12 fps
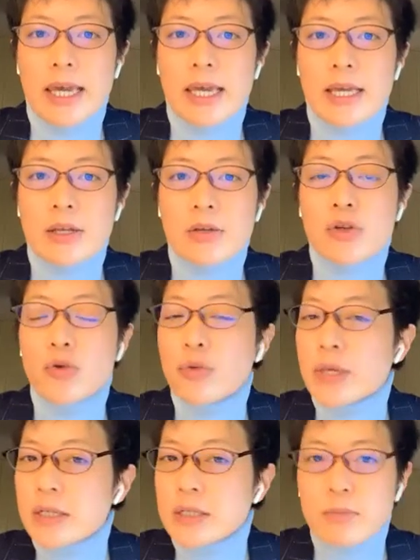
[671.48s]
in
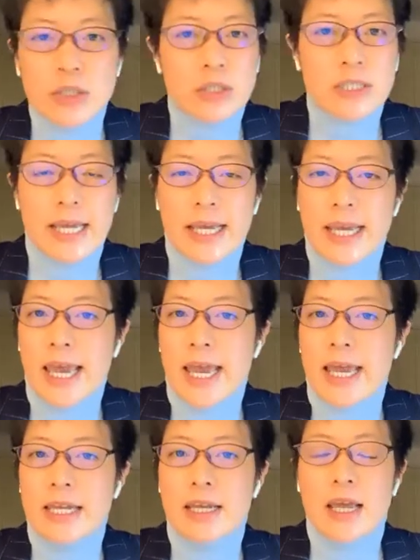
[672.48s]
doing as much as they
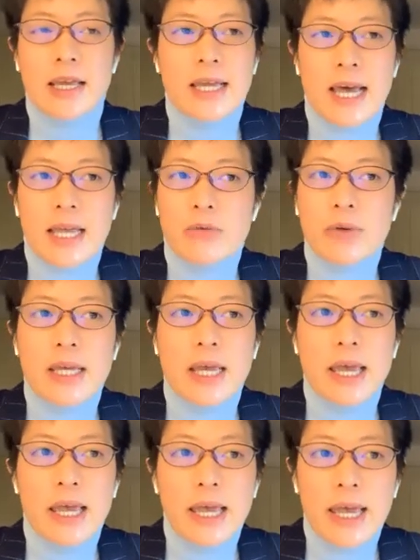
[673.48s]
can, gathering
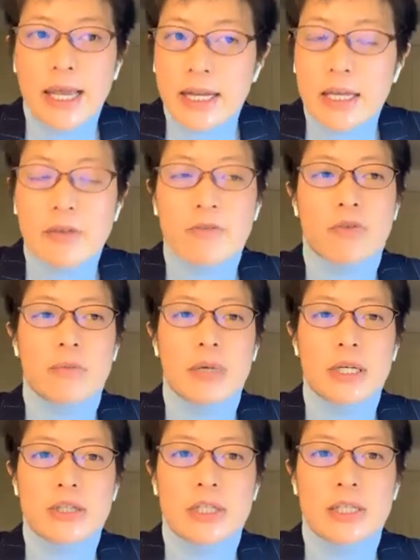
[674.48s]
any
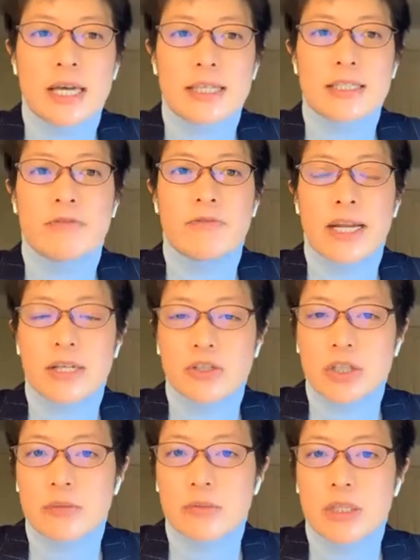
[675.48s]
information that's
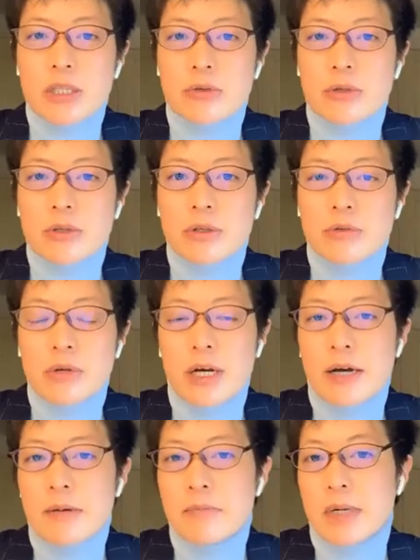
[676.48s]
financially material.
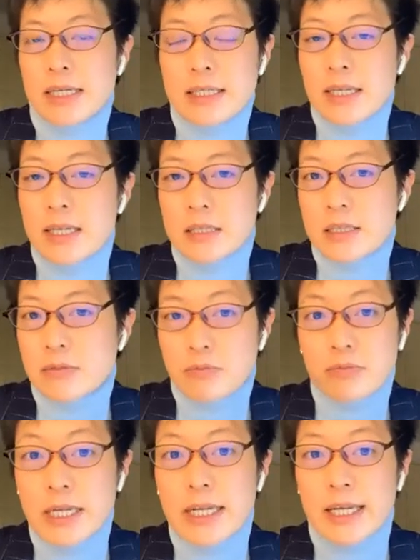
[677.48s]
And I think it's
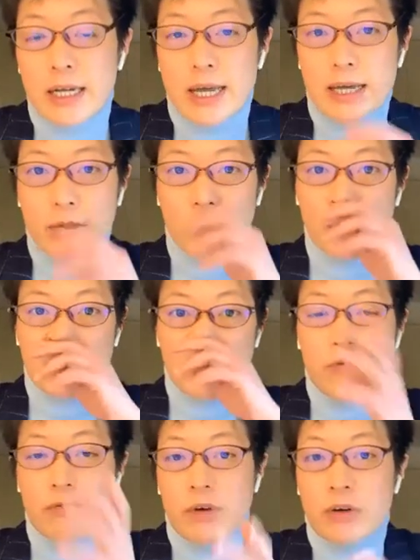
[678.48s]
really in line with
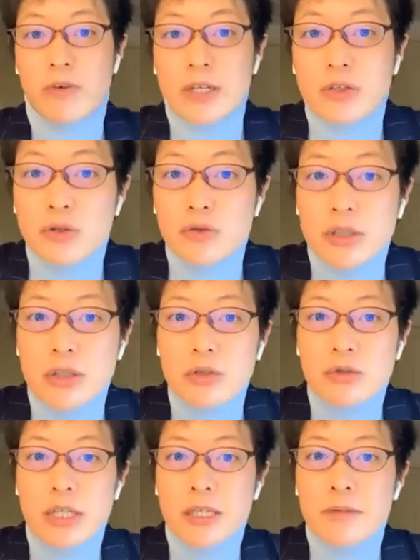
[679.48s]
our fiduciary
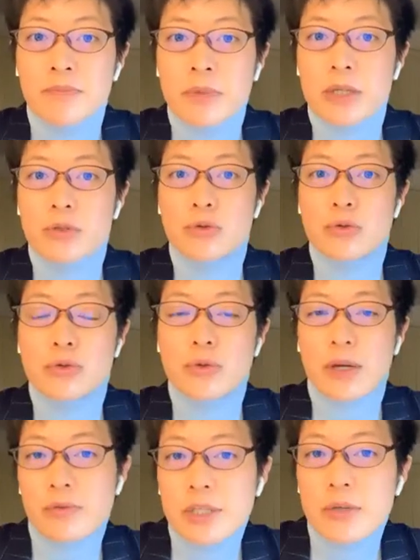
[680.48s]
duty to do
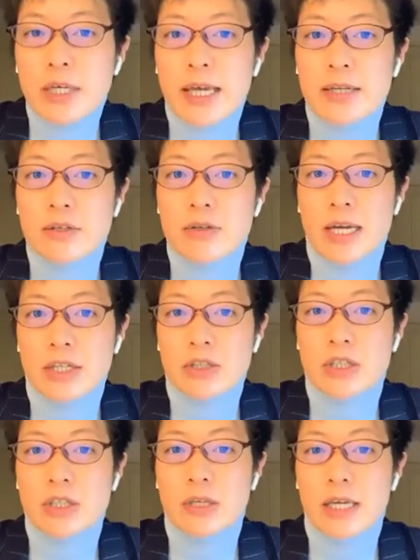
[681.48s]
everything we can to
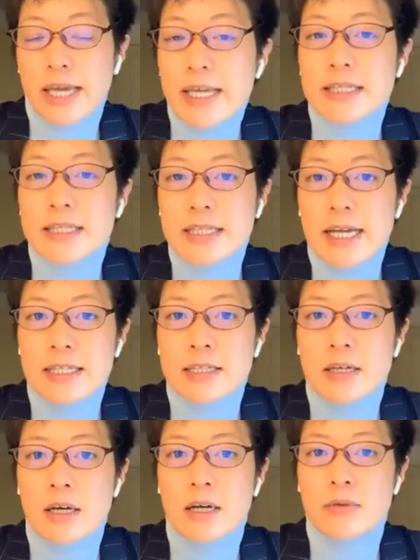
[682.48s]
actually enhance that
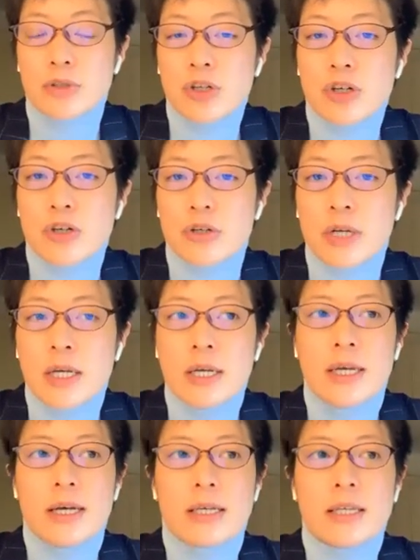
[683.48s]
return.
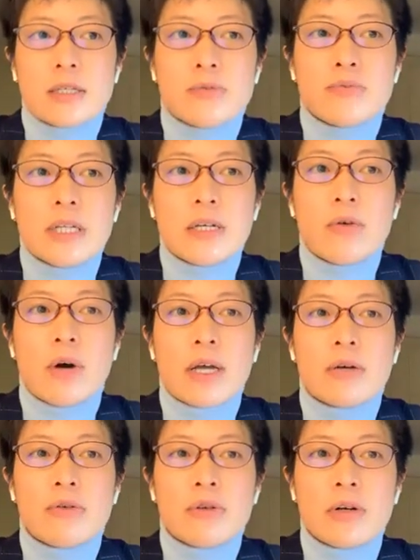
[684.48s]
I think it's really
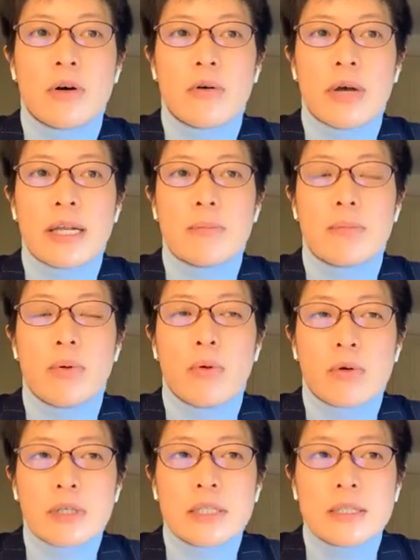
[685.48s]
quite critical and
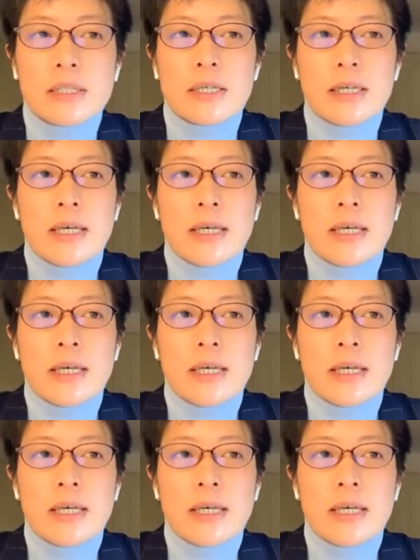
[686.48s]
important.